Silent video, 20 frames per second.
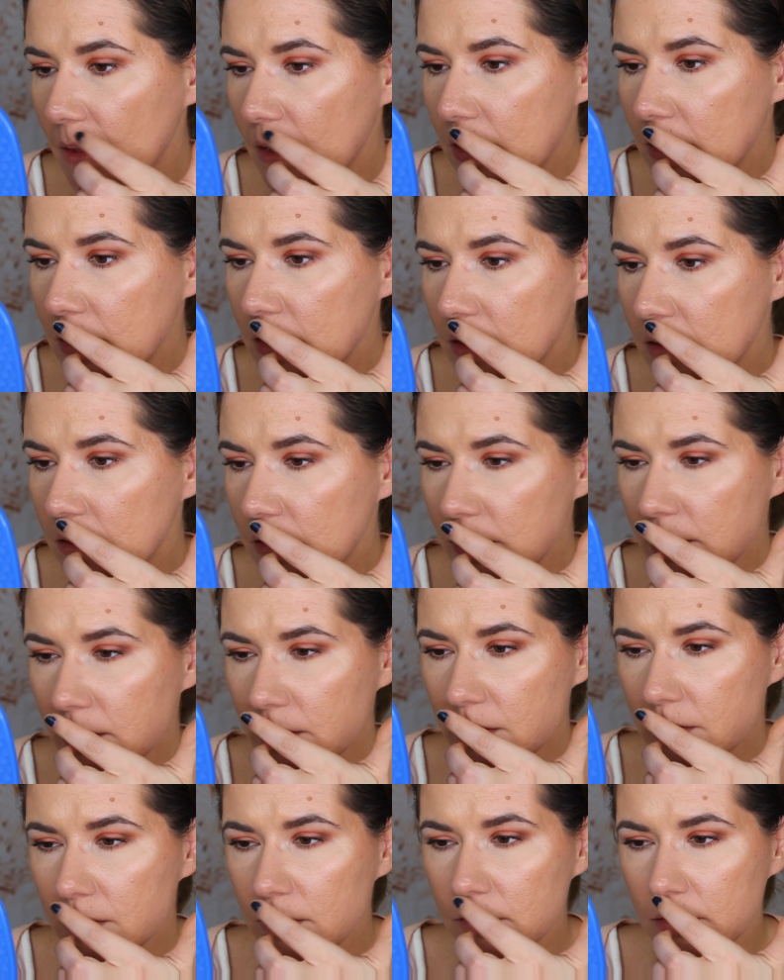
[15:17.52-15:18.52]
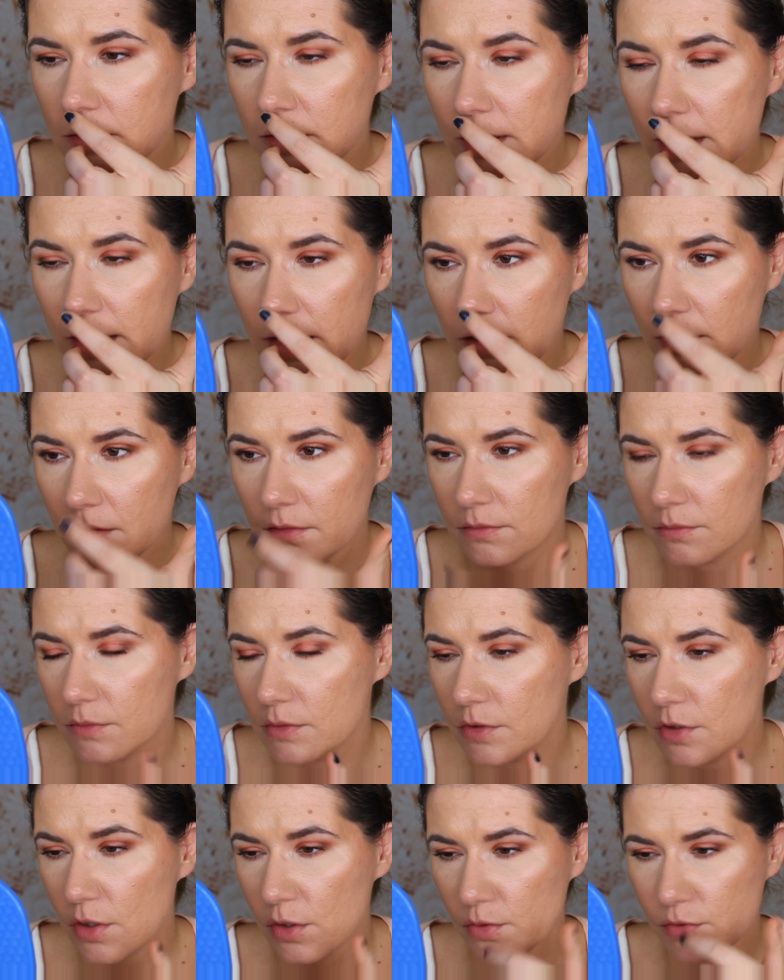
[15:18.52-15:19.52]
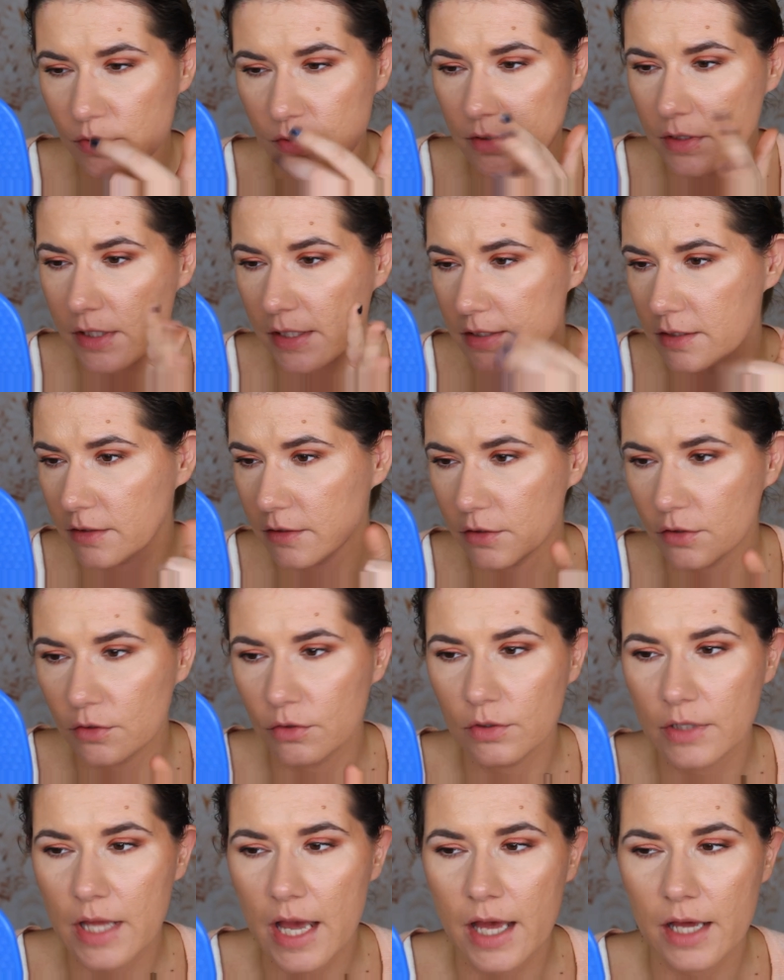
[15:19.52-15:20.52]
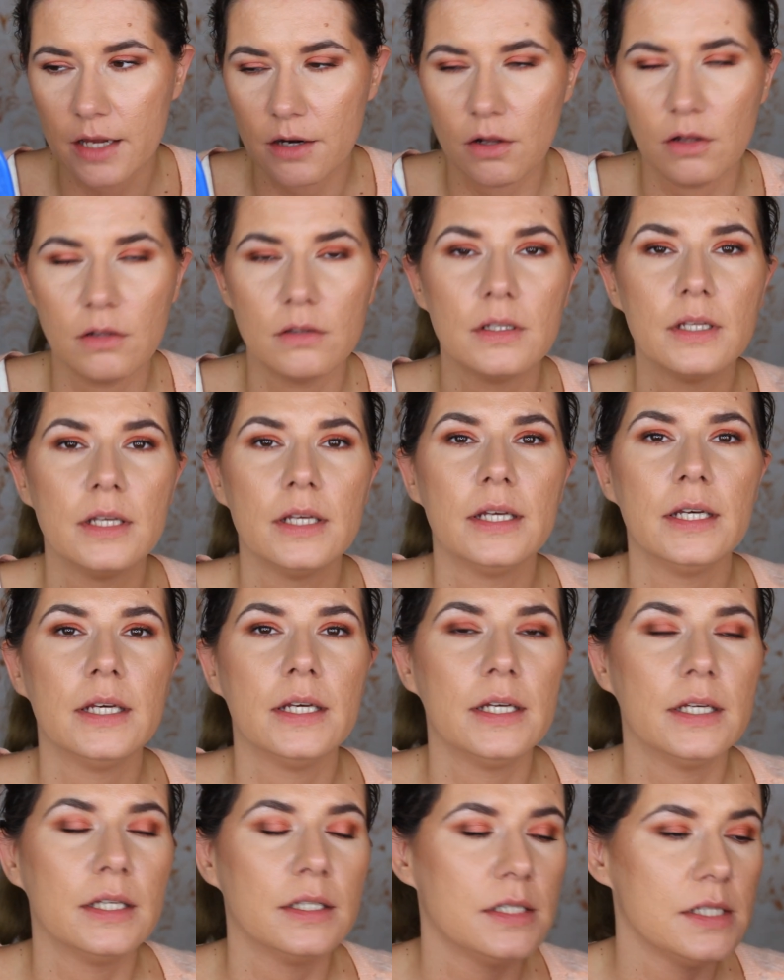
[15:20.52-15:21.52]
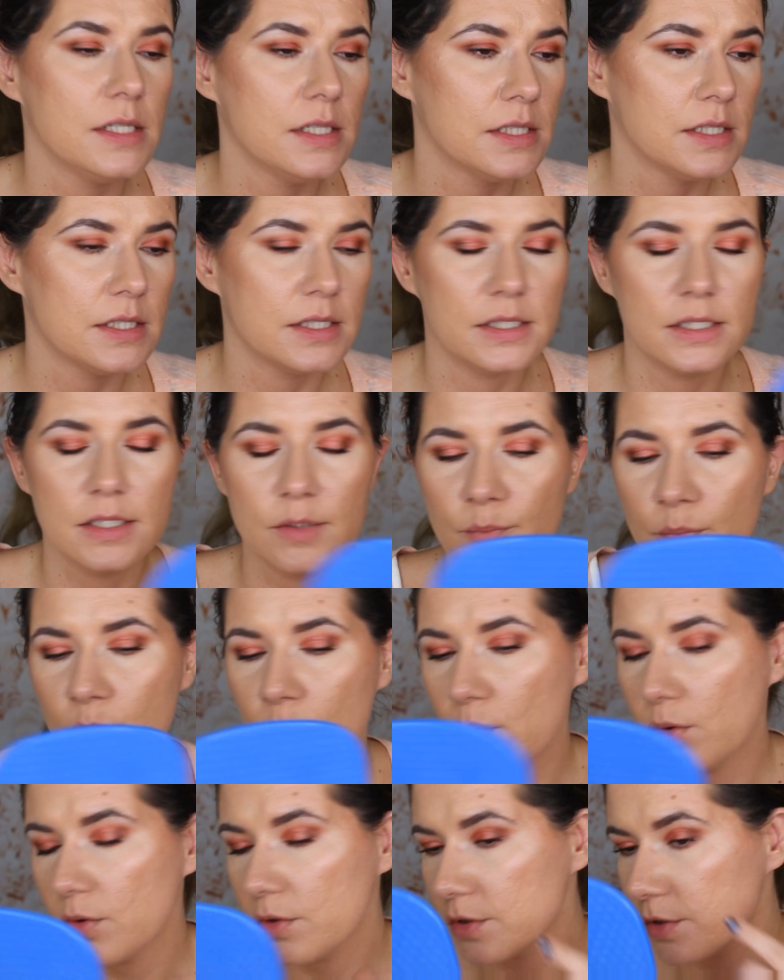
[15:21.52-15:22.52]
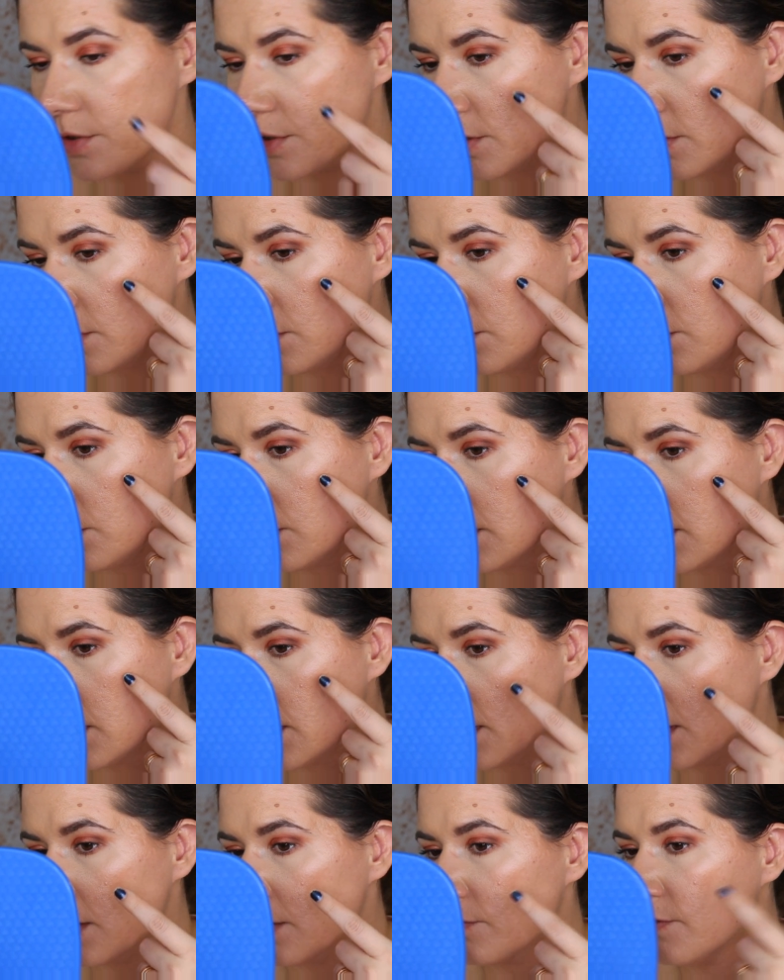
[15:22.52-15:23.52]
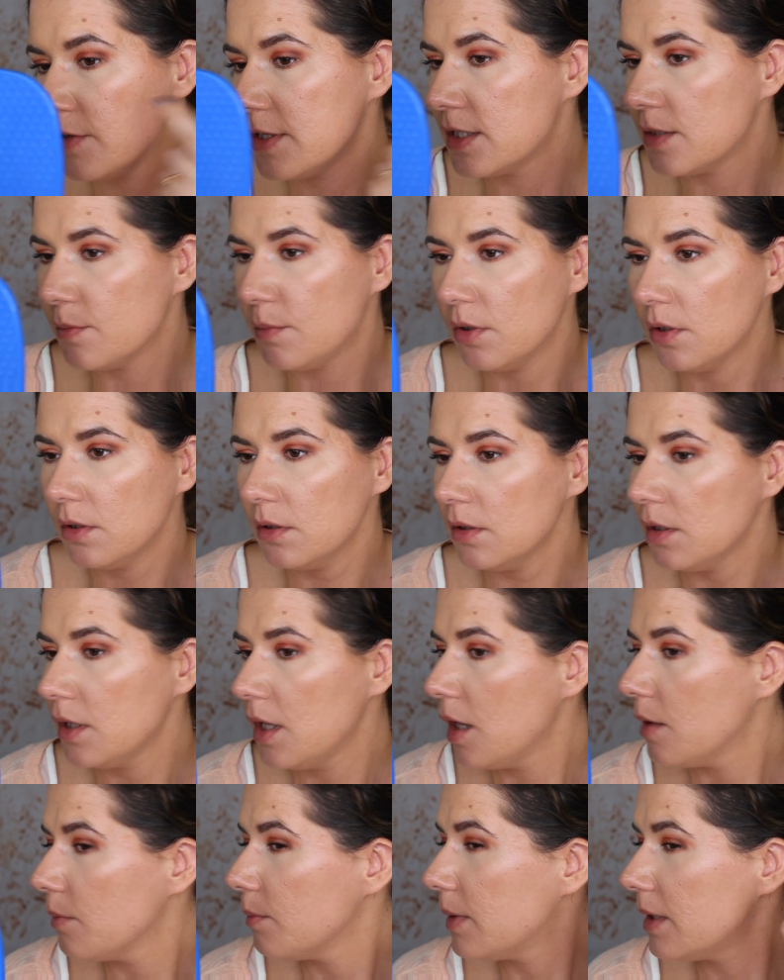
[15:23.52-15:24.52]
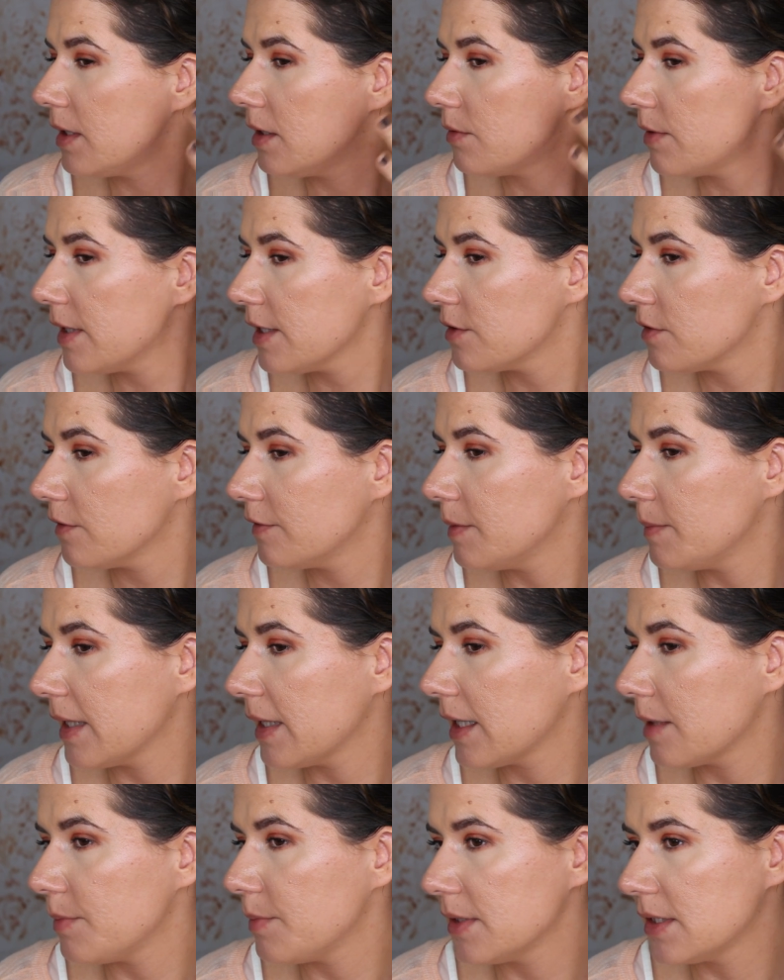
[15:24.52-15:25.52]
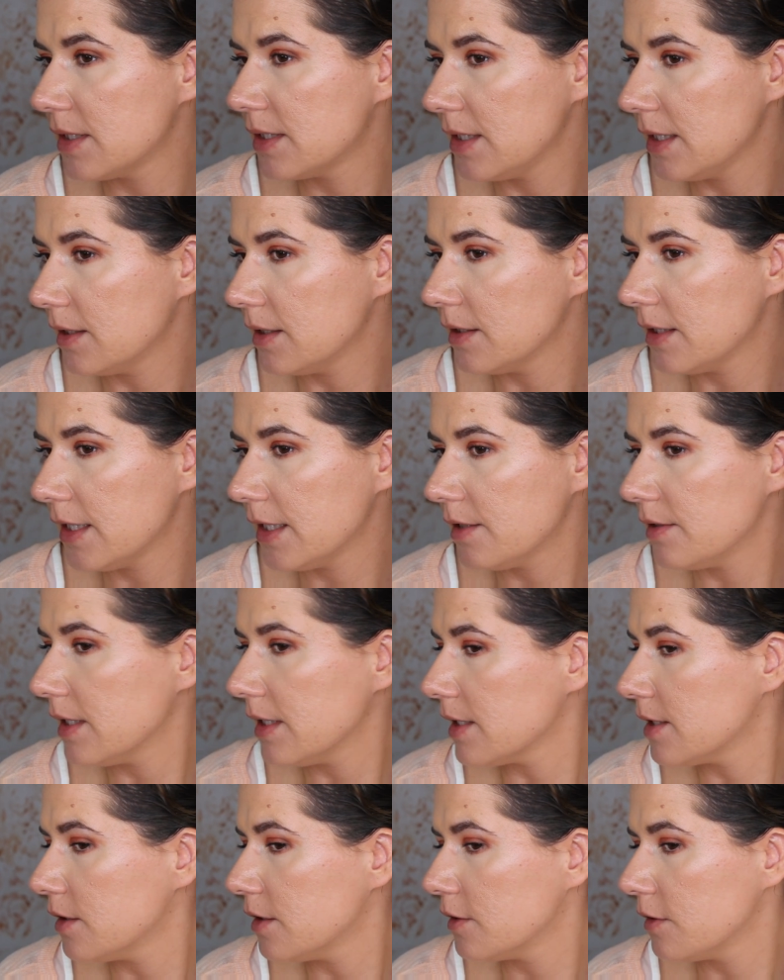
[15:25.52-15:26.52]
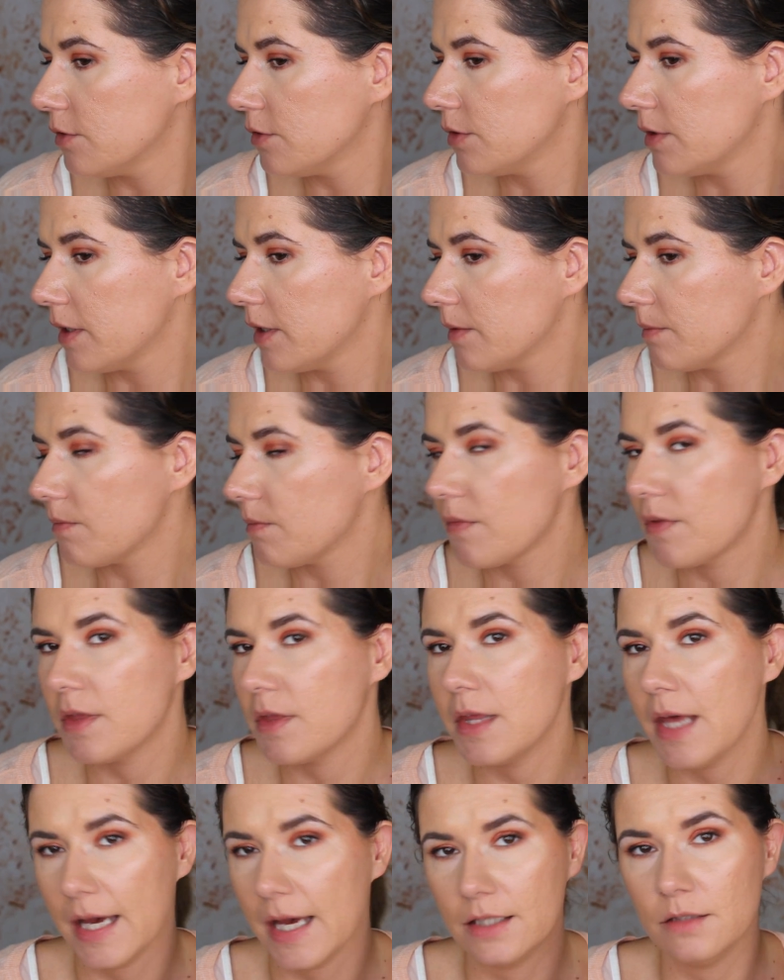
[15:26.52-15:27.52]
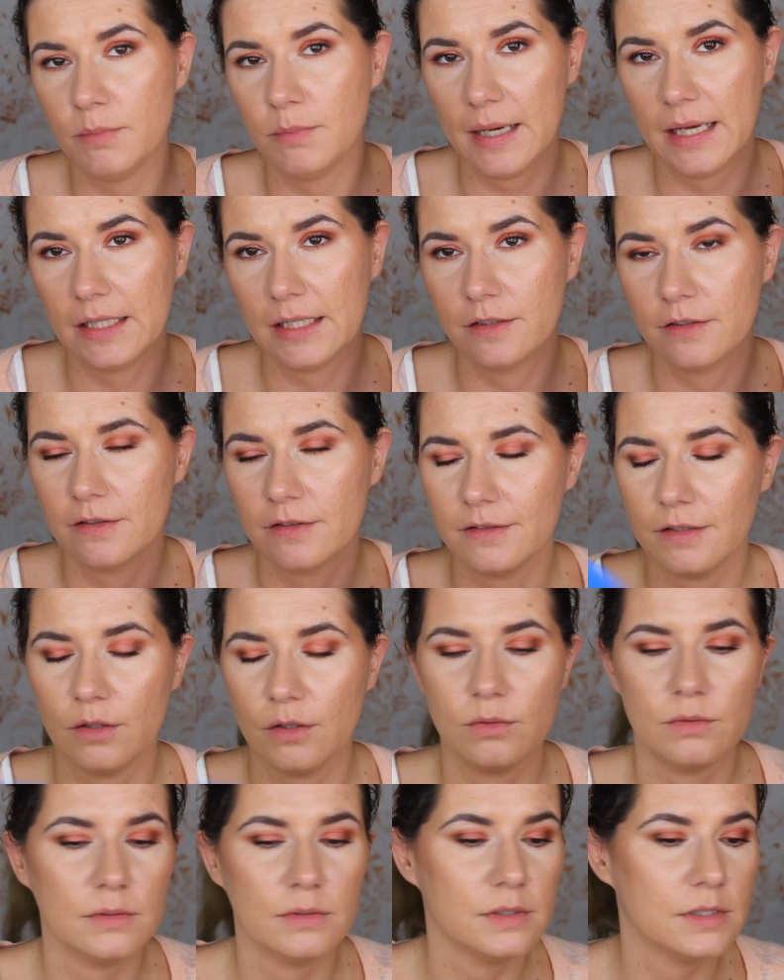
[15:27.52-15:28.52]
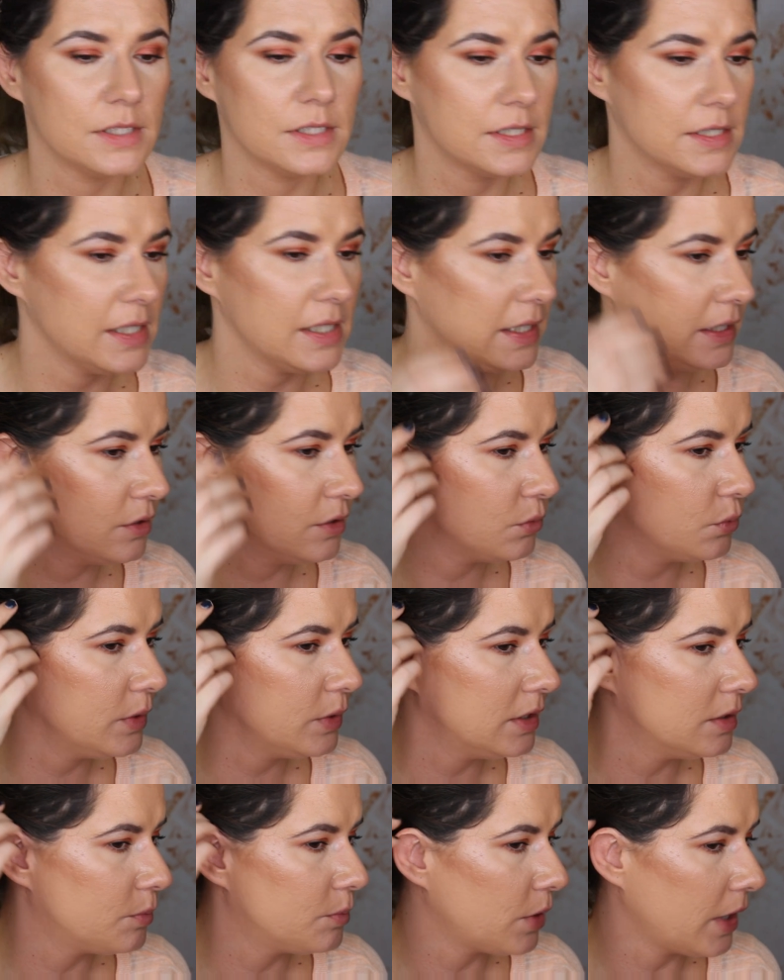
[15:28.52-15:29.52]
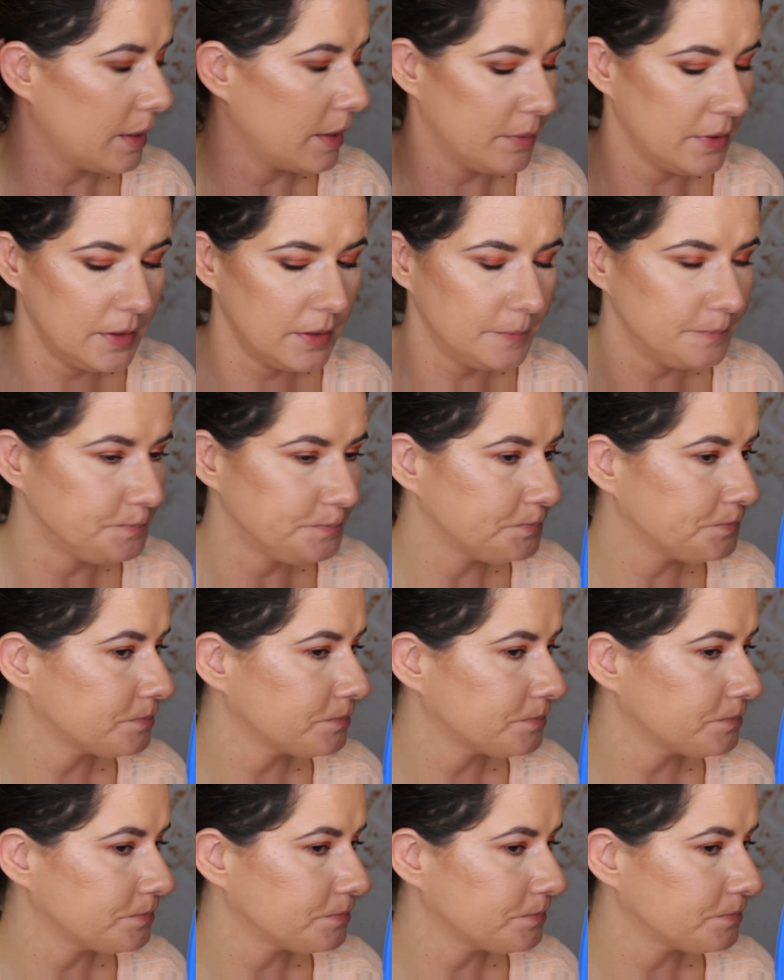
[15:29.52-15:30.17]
and here yeah nose doesn't look good at all this the pores look visible but the rest of the makeup is still there doesn't look that bad so the side with the primer